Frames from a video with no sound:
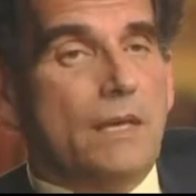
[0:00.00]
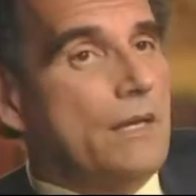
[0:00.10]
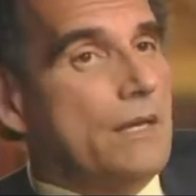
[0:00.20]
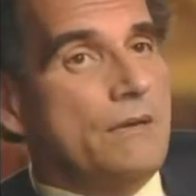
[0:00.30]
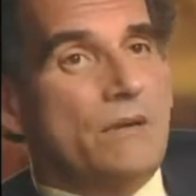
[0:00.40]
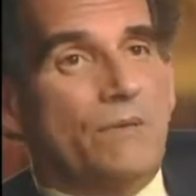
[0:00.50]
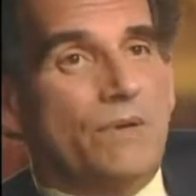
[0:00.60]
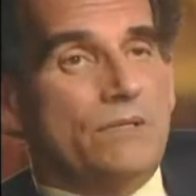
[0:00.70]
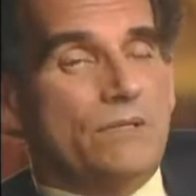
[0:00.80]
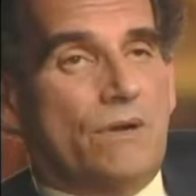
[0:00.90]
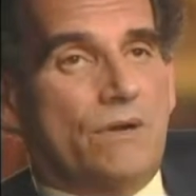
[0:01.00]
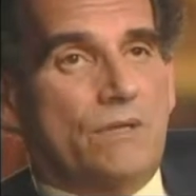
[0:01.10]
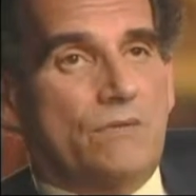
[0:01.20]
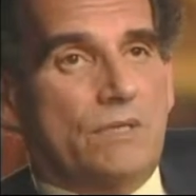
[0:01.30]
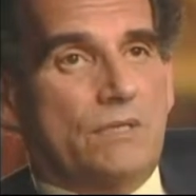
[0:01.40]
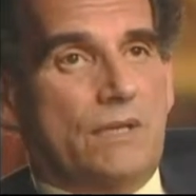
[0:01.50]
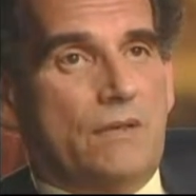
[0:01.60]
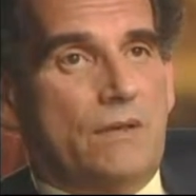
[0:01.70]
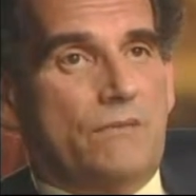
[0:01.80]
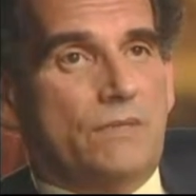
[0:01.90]
Now, no one is arguing, say, that
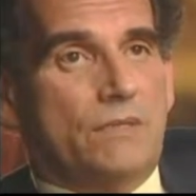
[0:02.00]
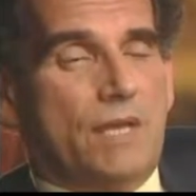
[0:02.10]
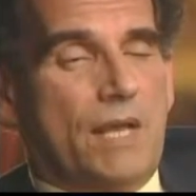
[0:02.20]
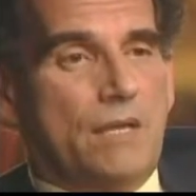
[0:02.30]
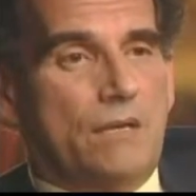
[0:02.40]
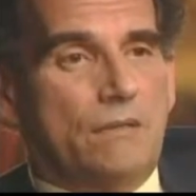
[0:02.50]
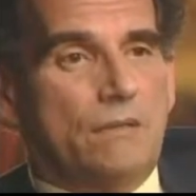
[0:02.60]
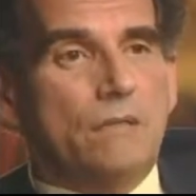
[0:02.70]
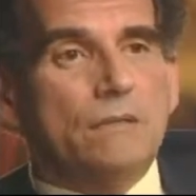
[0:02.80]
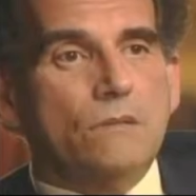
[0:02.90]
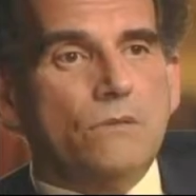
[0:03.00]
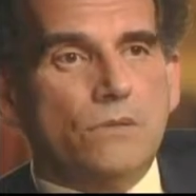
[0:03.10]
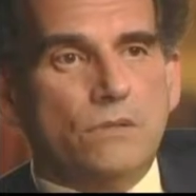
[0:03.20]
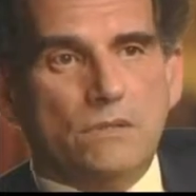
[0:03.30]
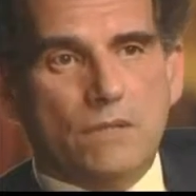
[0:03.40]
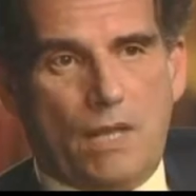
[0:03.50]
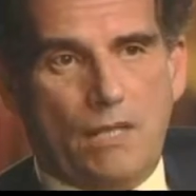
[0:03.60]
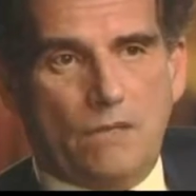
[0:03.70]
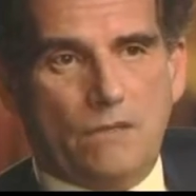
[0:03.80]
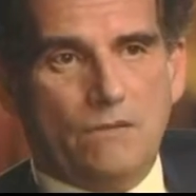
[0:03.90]
if a tiger, a toothless
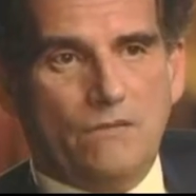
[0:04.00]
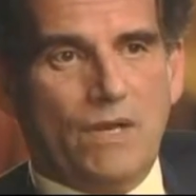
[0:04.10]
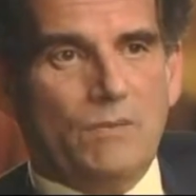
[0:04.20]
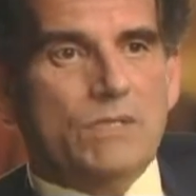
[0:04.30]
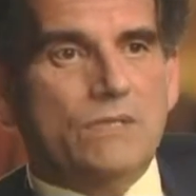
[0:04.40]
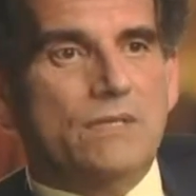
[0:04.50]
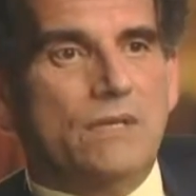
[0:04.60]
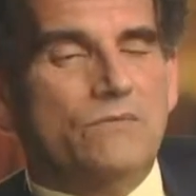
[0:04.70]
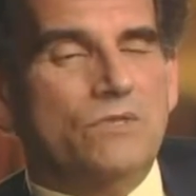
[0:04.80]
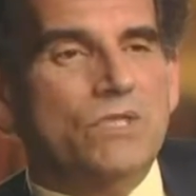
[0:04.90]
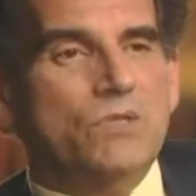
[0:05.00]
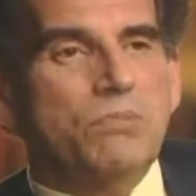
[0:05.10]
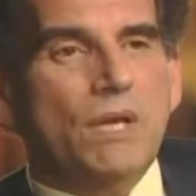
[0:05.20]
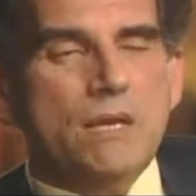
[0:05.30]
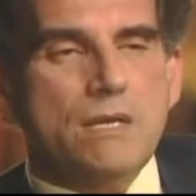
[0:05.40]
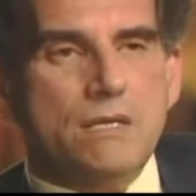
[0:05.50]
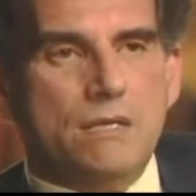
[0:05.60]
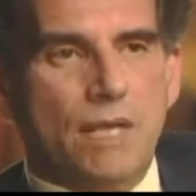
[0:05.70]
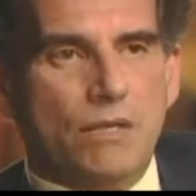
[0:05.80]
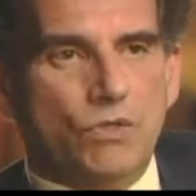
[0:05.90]
tiger, develops a set of splendid
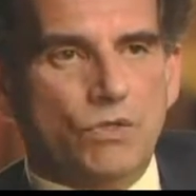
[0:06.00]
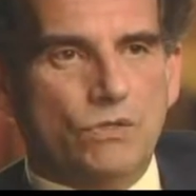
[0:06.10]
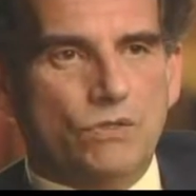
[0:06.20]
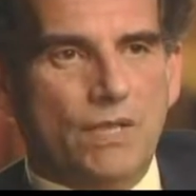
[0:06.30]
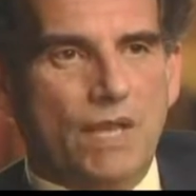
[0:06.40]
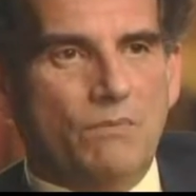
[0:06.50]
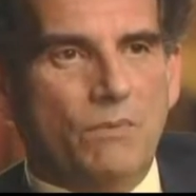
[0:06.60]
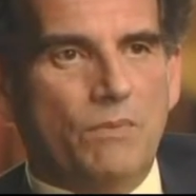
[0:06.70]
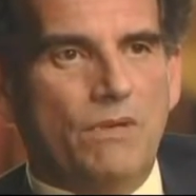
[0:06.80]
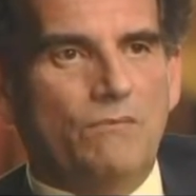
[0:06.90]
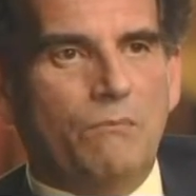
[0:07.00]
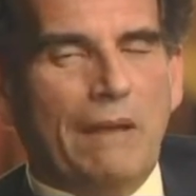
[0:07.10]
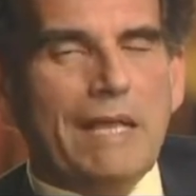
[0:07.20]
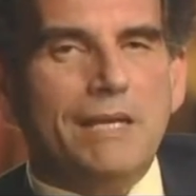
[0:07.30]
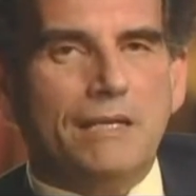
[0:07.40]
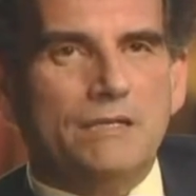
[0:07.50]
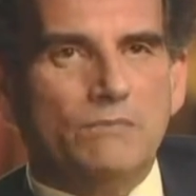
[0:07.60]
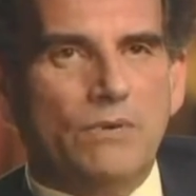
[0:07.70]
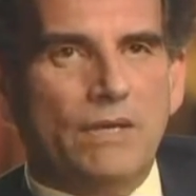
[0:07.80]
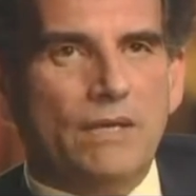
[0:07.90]
dentures capable of biting its
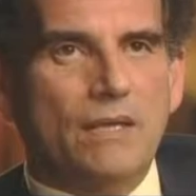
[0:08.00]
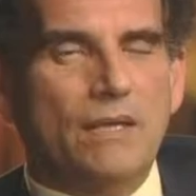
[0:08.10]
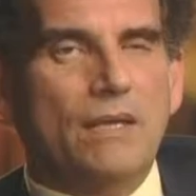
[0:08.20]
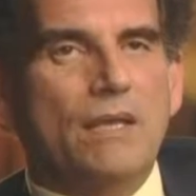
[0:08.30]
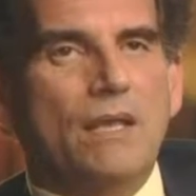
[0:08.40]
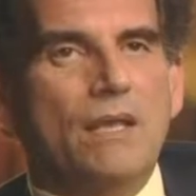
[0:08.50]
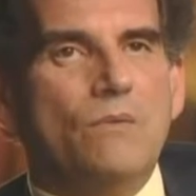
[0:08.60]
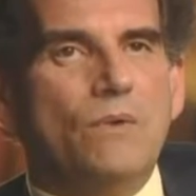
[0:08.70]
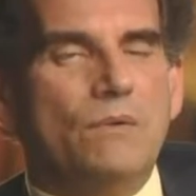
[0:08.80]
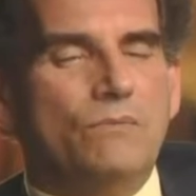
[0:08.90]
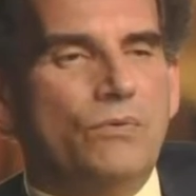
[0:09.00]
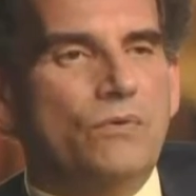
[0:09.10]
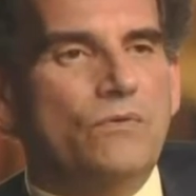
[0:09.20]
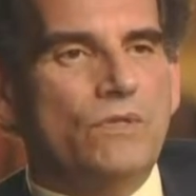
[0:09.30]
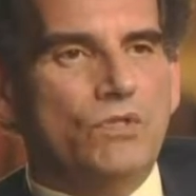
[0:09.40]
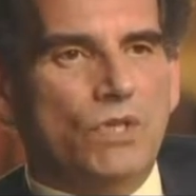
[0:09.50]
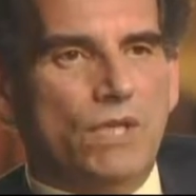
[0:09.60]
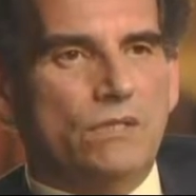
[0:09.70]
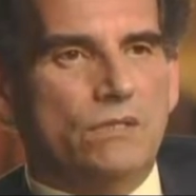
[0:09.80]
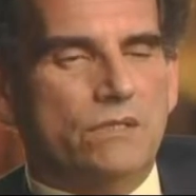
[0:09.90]
prey, it will improve its
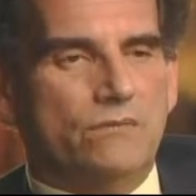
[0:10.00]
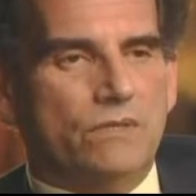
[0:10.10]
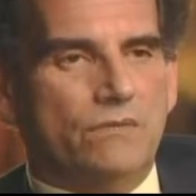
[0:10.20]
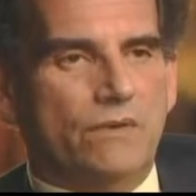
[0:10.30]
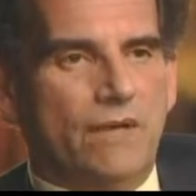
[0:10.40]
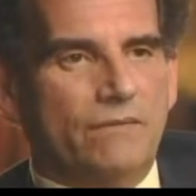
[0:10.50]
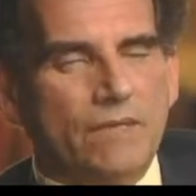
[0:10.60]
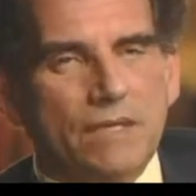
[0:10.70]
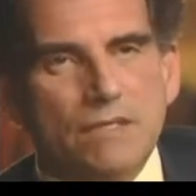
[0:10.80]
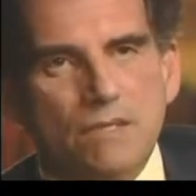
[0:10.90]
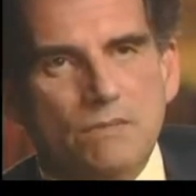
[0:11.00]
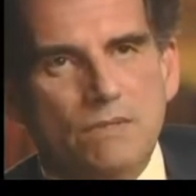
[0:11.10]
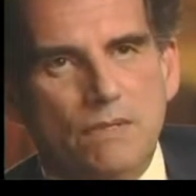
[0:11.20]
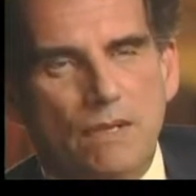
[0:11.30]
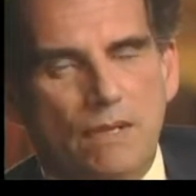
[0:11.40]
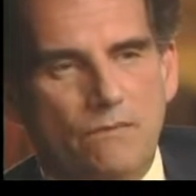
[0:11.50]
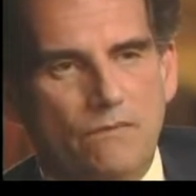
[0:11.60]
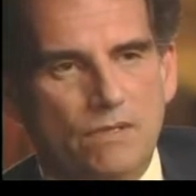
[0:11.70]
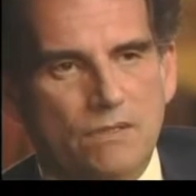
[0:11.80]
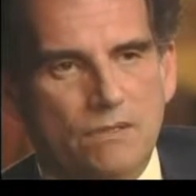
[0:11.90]
chances of survival. That seems
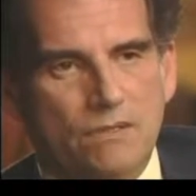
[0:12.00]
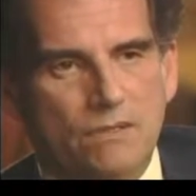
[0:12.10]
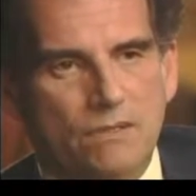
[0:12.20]
obvious.